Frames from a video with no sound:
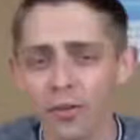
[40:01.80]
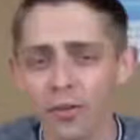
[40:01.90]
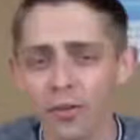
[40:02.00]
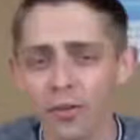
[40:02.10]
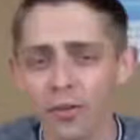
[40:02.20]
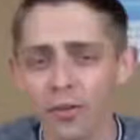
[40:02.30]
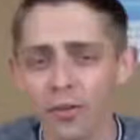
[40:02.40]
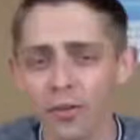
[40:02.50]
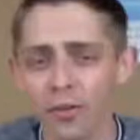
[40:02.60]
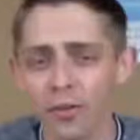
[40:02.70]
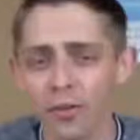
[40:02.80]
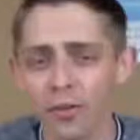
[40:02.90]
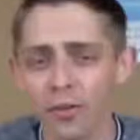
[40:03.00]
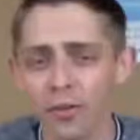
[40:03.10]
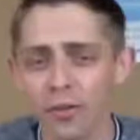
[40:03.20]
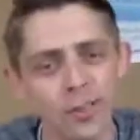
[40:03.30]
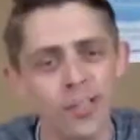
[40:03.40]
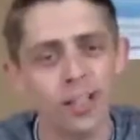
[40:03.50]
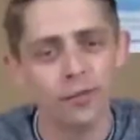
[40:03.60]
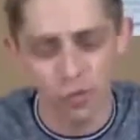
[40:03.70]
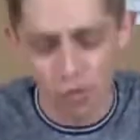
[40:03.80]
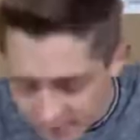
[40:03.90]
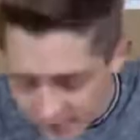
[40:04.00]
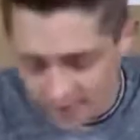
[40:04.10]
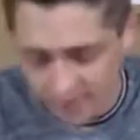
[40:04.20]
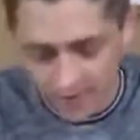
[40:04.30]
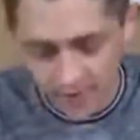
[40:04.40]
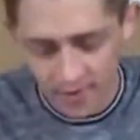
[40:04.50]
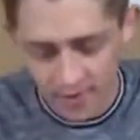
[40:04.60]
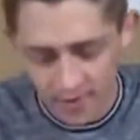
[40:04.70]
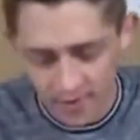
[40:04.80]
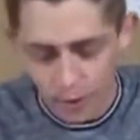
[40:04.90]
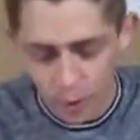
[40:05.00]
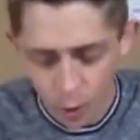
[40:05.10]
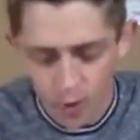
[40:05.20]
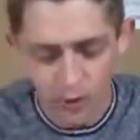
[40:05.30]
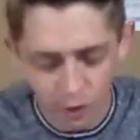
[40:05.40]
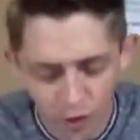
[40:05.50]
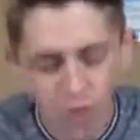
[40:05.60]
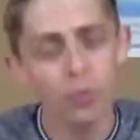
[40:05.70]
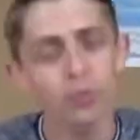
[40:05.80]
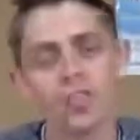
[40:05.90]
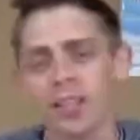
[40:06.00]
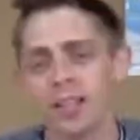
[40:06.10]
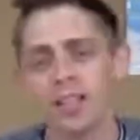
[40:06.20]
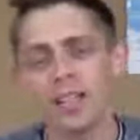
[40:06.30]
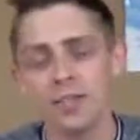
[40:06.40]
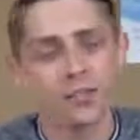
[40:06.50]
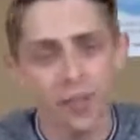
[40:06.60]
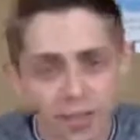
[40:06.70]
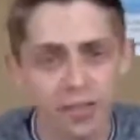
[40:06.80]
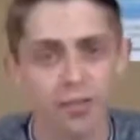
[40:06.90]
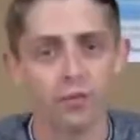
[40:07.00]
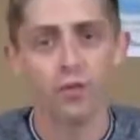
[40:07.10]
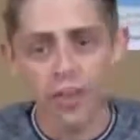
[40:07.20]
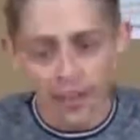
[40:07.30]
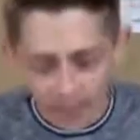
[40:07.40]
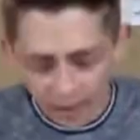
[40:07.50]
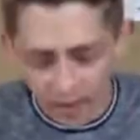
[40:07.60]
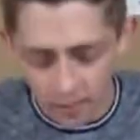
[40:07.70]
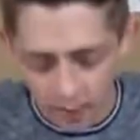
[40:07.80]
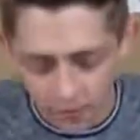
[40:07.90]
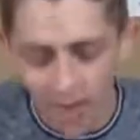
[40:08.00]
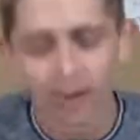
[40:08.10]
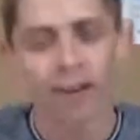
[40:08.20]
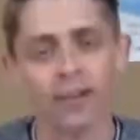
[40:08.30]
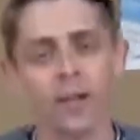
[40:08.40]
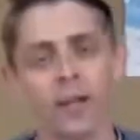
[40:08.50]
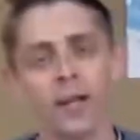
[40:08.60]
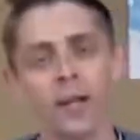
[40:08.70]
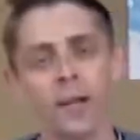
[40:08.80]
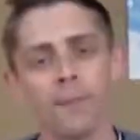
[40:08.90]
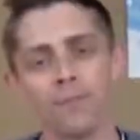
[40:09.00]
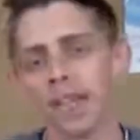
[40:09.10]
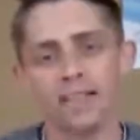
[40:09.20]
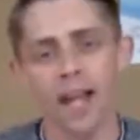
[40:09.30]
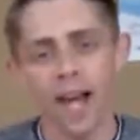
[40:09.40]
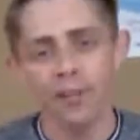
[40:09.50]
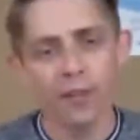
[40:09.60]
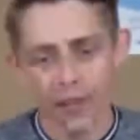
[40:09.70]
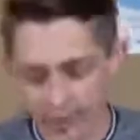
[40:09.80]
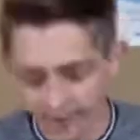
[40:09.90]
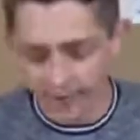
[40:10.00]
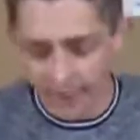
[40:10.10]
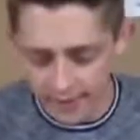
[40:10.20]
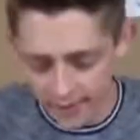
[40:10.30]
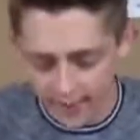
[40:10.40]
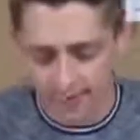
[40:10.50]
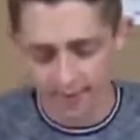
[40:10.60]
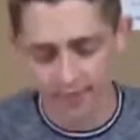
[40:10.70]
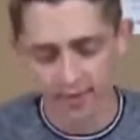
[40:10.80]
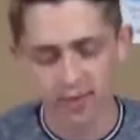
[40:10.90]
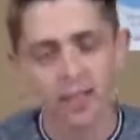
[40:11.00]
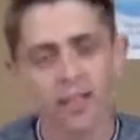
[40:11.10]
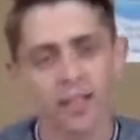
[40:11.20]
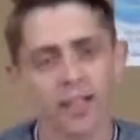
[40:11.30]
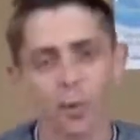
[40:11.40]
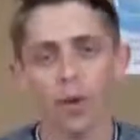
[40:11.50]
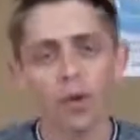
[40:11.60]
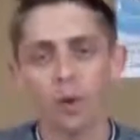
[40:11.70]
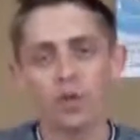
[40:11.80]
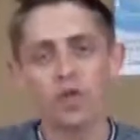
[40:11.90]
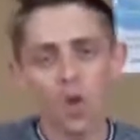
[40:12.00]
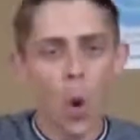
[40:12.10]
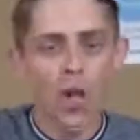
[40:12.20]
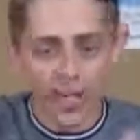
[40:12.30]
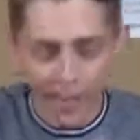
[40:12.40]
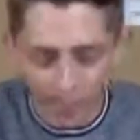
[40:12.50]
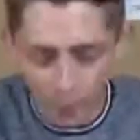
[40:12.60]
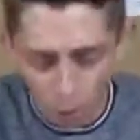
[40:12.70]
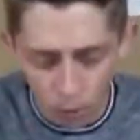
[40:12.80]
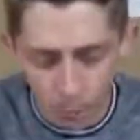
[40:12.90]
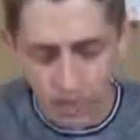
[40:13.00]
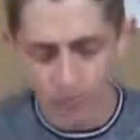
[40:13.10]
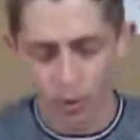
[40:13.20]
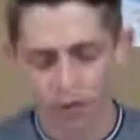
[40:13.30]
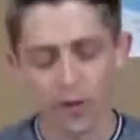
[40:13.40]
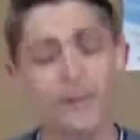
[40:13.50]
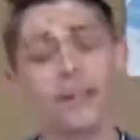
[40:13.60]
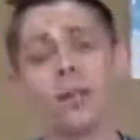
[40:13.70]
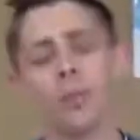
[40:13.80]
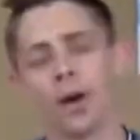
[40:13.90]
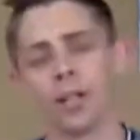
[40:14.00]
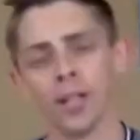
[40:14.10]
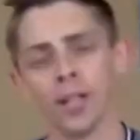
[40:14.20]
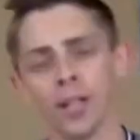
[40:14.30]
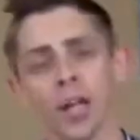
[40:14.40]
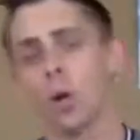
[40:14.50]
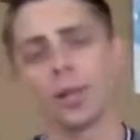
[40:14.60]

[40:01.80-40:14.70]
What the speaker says: And it would model the example of Jesus, who infused his vision for the kingdom of God into everything that he did. Whether it was joining immoral people for a dinner party, or